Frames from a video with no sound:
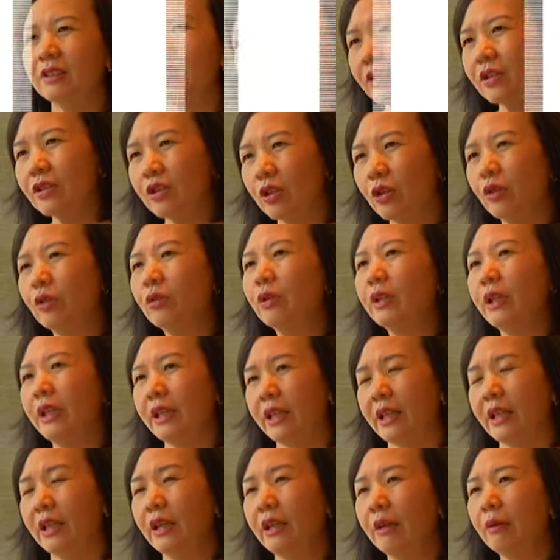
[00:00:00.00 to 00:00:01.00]
So
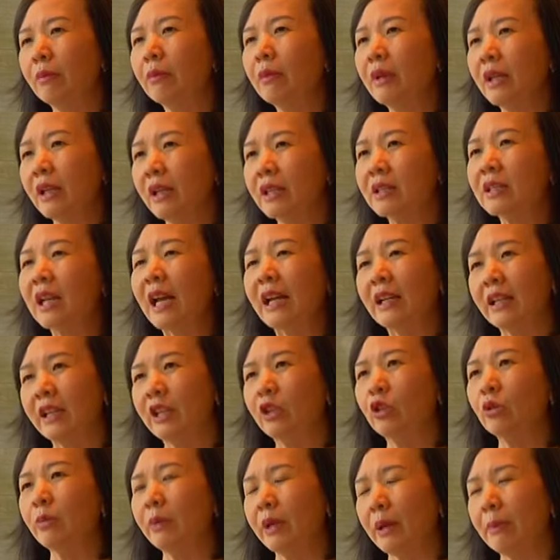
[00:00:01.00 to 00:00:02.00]
it's
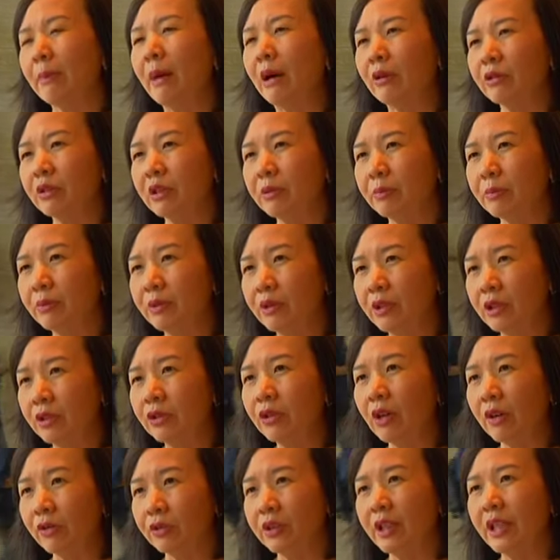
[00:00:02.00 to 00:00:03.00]
likely to be a
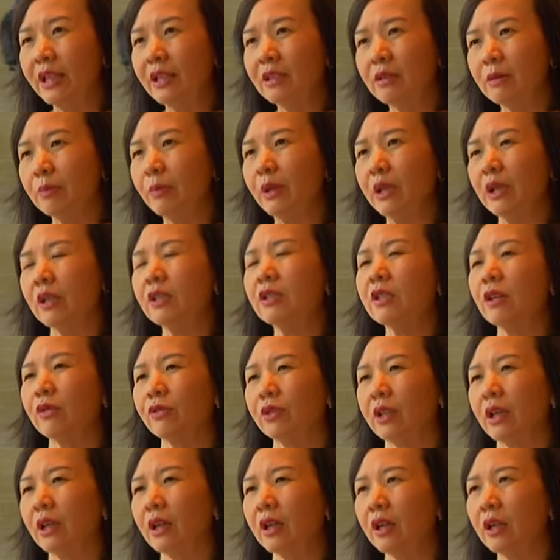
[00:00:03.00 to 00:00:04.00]
multitude of things because of
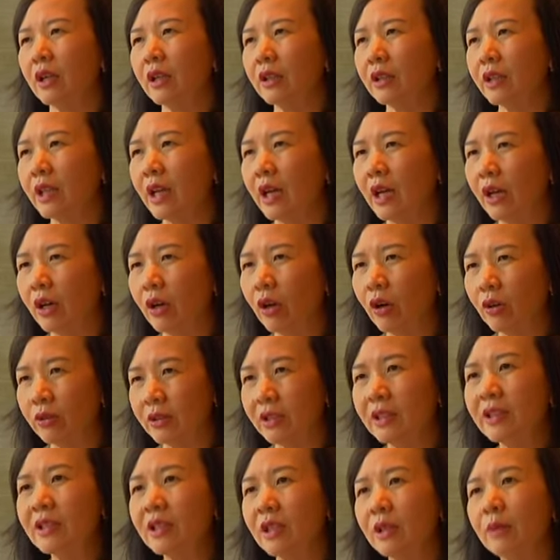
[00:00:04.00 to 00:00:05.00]
their
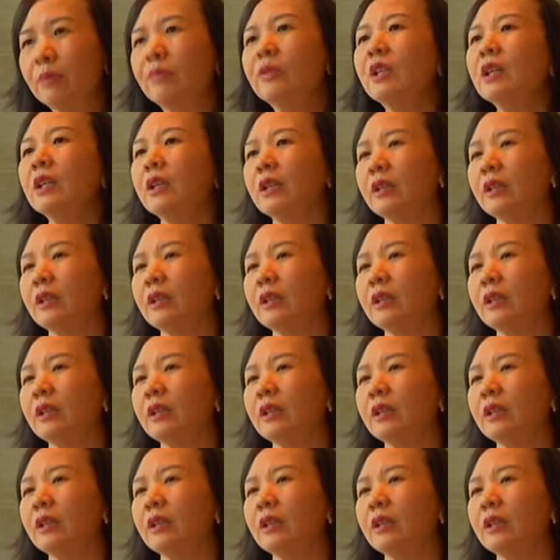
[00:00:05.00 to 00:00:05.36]
autism.